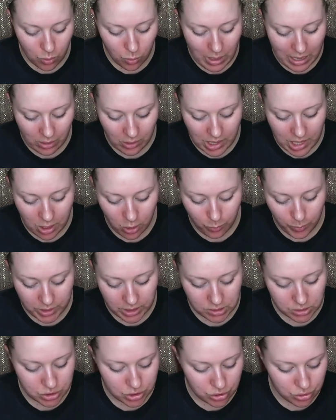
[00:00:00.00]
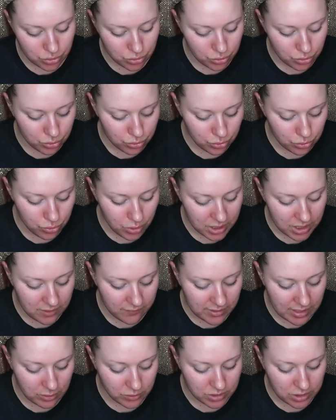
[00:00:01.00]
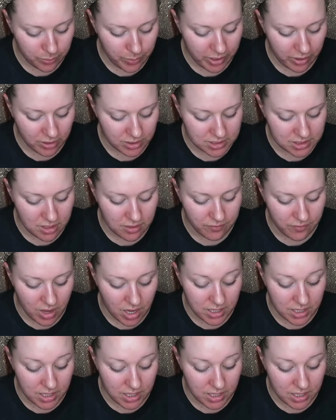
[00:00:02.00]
while helping to even out the appearance of